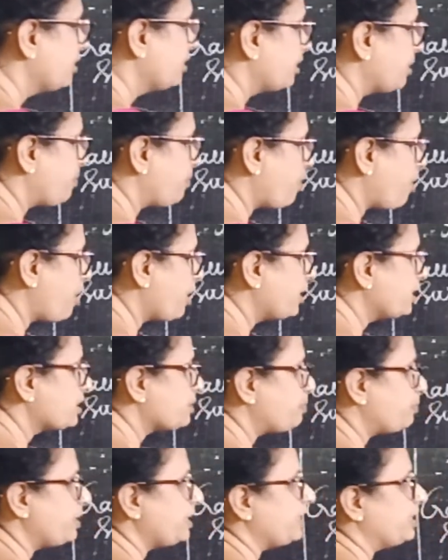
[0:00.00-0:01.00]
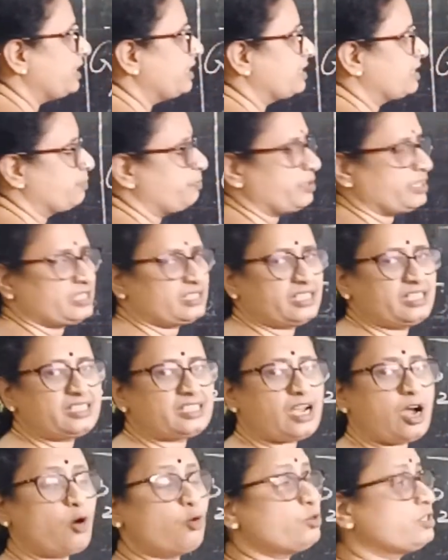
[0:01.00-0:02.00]
The point P is
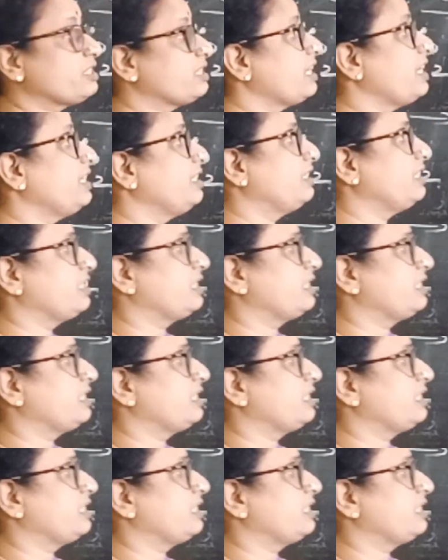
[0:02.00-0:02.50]
present outside the